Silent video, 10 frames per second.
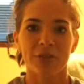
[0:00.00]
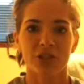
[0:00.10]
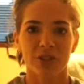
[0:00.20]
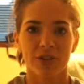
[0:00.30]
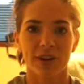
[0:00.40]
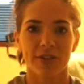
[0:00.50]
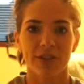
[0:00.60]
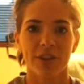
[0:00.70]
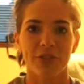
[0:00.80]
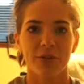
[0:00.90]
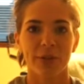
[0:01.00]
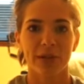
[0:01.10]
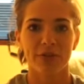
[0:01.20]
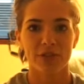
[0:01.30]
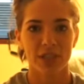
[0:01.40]
sure that I ran through my
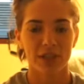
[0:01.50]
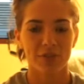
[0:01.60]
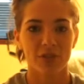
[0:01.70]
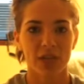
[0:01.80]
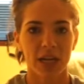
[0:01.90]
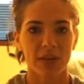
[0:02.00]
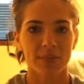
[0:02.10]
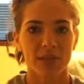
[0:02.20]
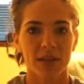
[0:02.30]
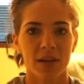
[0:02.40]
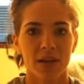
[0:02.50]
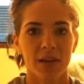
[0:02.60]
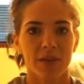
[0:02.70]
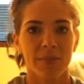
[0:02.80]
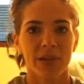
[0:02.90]
routine a few times
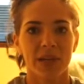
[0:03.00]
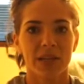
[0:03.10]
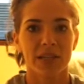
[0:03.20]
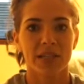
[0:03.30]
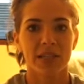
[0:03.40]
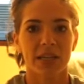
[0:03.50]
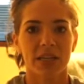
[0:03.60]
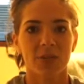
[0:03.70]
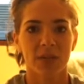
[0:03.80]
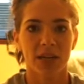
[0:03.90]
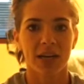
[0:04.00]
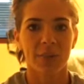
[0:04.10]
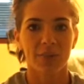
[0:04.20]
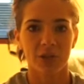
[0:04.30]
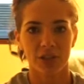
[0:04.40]
because next weekend
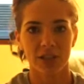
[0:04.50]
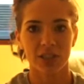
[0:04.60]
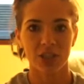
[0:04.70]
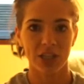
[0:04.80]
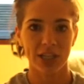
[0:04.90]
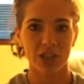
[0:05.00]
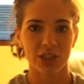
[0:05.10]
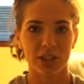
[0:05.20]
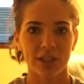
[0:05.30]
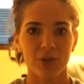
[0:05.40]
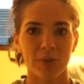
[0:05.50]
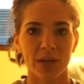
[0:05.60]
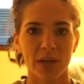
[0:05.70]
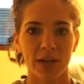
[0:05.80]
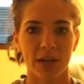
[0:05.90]
I'm looking to change it a little
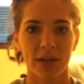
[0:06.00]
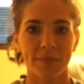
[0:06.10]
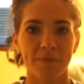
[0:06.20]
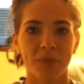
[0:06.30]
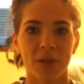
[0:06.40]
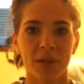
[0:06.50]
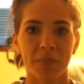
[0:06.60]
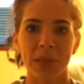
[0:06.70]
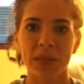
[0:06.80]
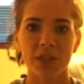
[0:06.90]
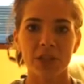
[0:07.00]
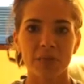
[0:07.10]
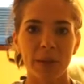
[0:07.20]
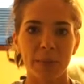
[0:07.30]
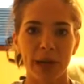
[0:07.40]
bit. Mainly just
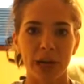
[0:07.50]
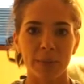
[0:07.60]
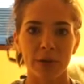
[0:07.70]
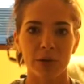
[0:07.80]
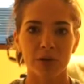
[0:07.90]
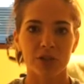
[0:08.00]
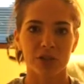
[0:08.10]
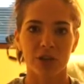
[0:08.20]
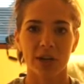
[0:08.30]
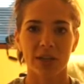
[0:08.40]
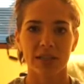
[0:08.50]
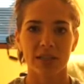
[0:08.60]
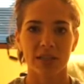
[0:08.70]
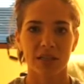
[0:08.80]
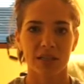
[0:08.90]
my back pose, trying
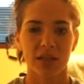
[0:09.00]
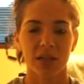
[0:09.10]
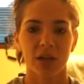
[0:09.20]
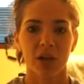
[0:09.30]
to